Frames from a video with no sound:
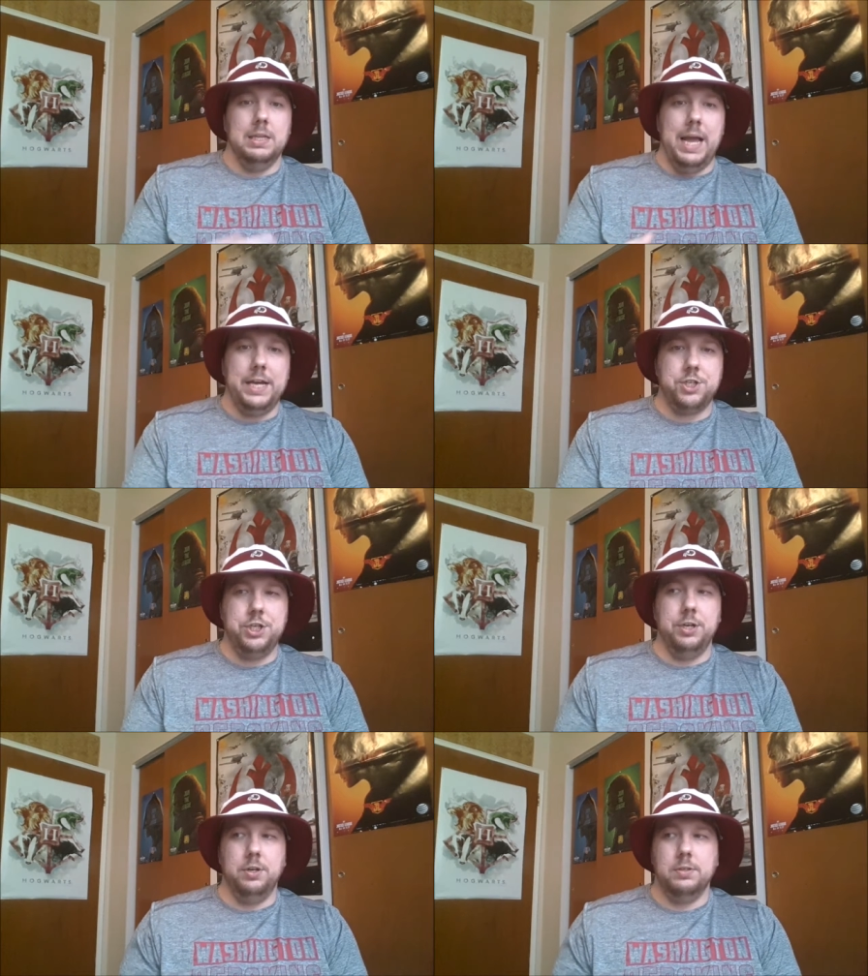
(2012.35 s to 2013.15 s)

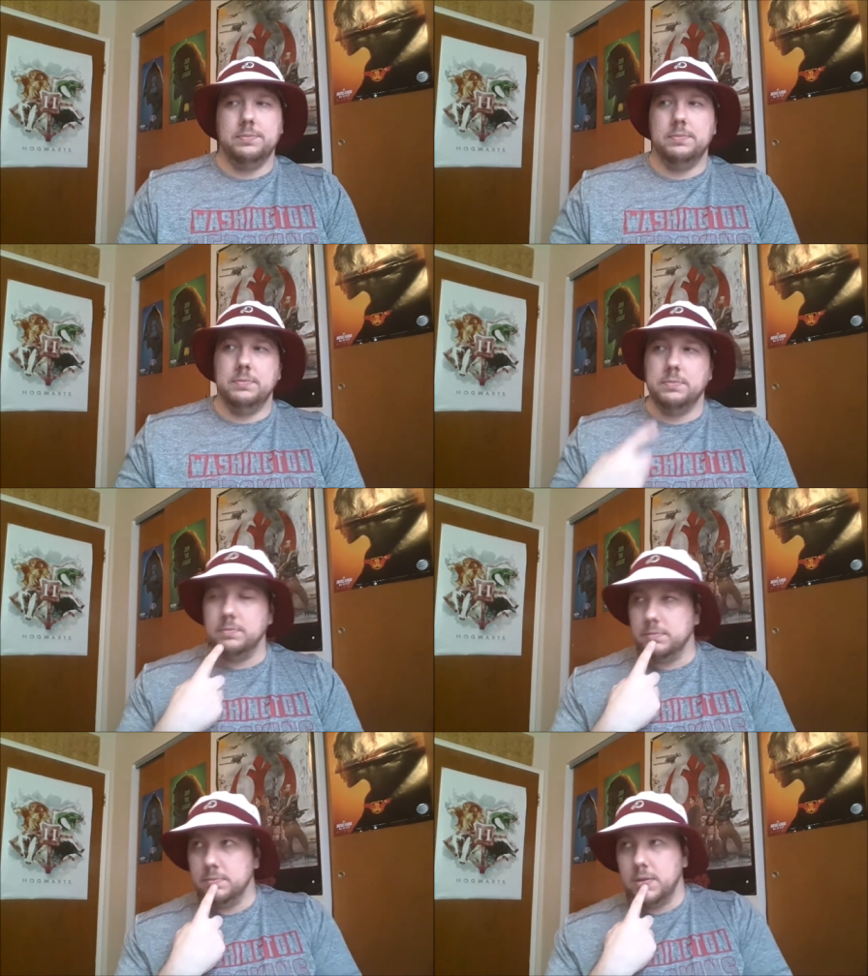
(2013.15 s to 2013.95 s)
Last year,
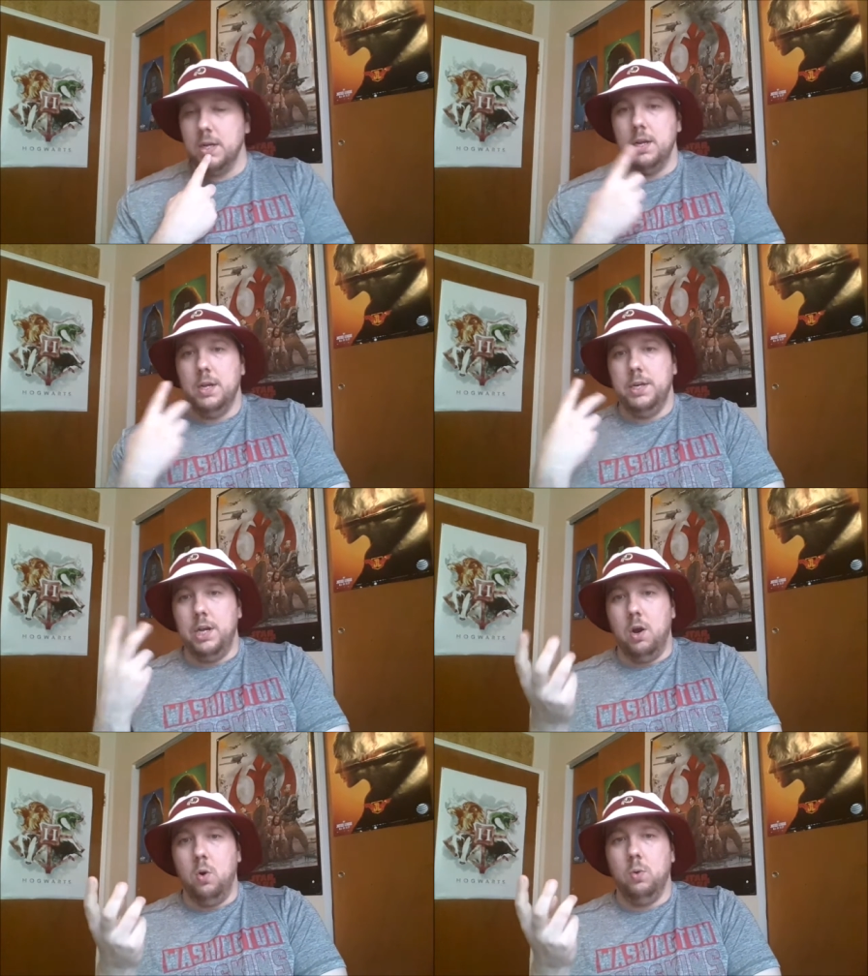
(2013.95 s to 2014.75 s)

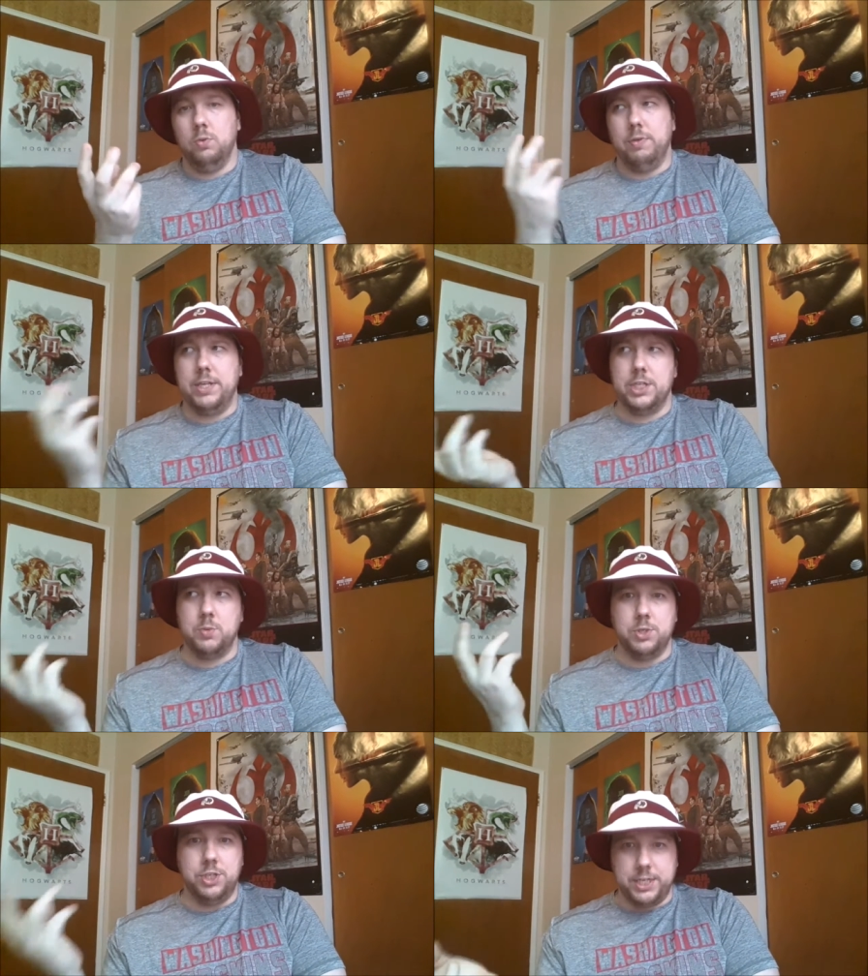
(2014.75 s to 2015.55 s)
the
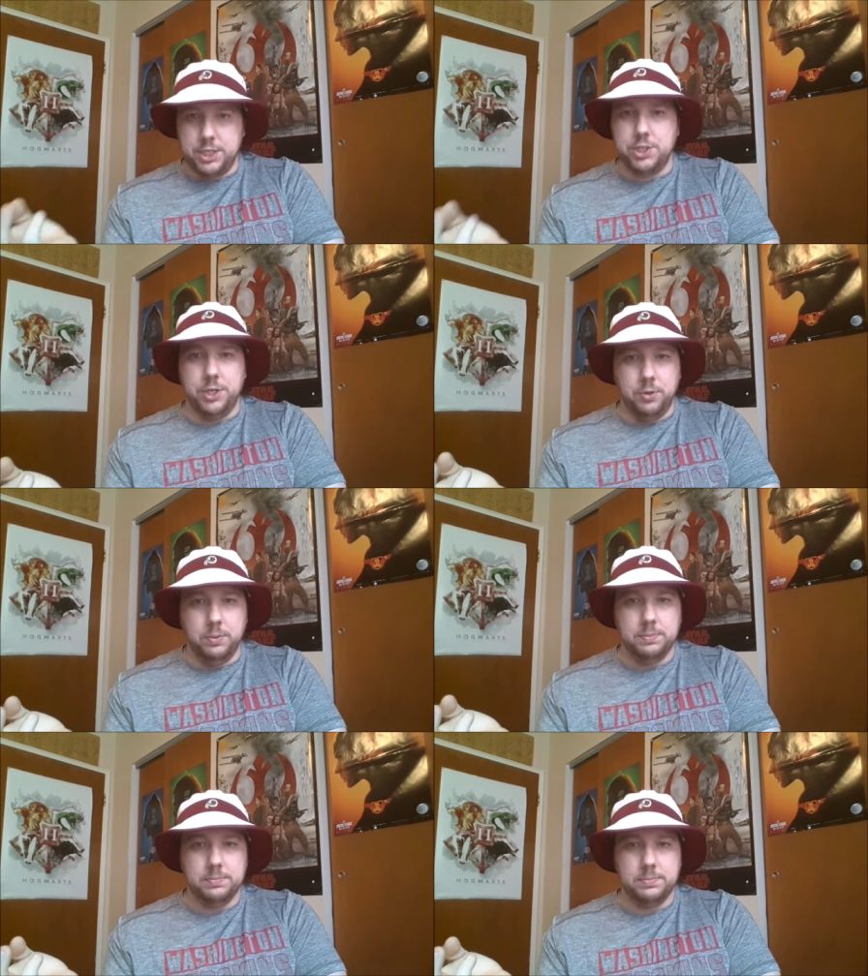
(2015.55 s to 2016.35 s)
Redskins were
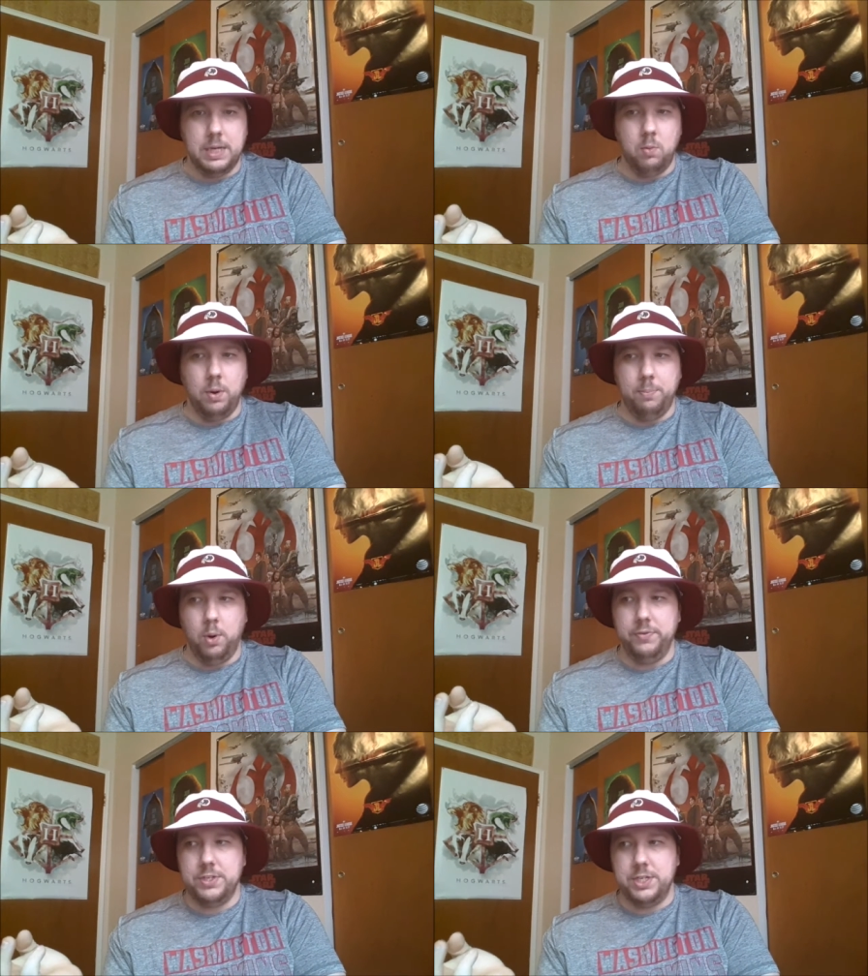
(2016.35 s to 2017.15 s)
6-2 at one
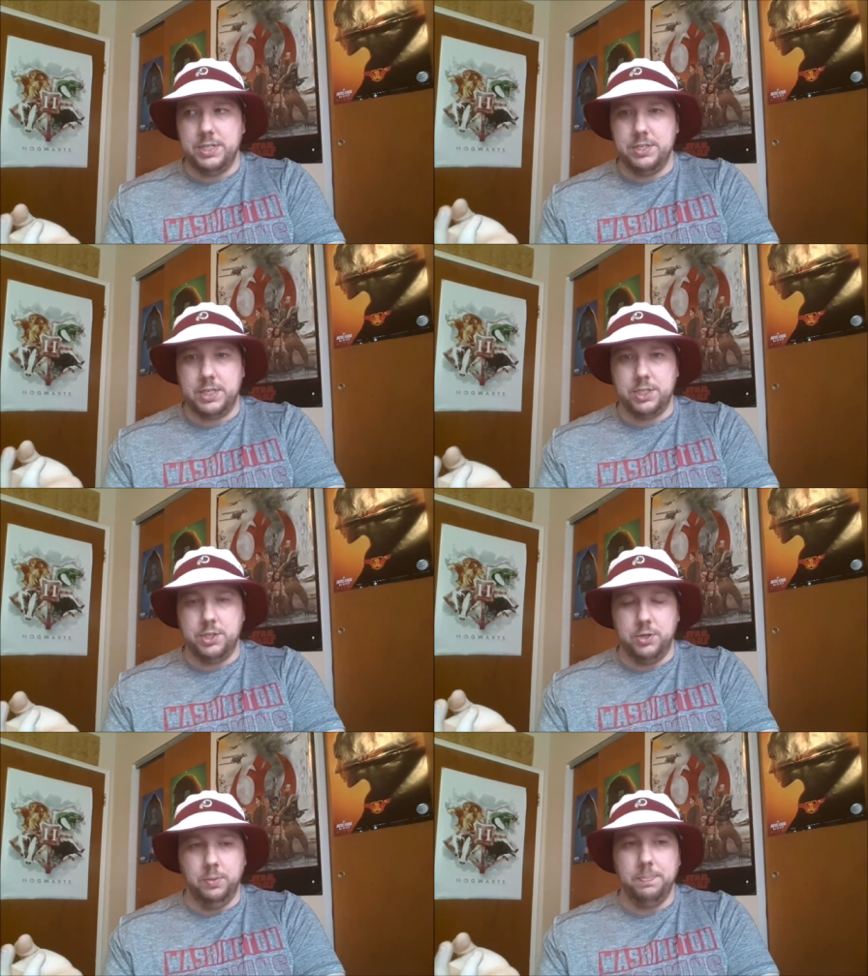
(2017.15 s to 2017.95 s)
point in the season,
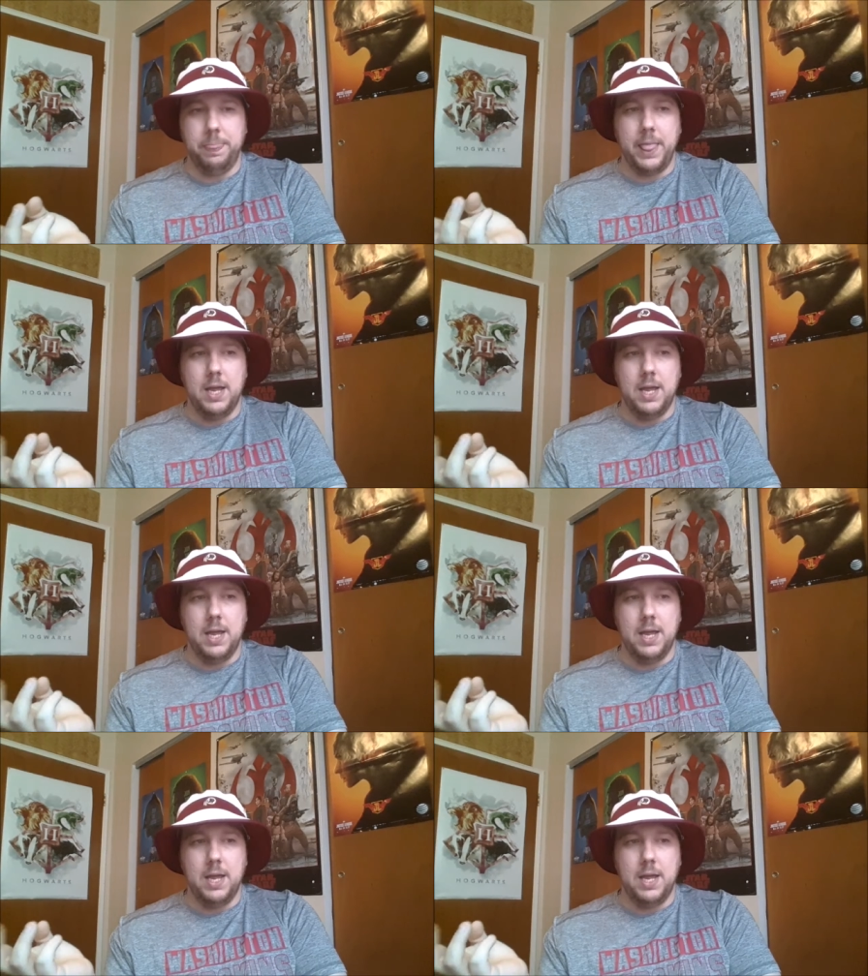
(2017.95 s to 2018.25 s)
6-2.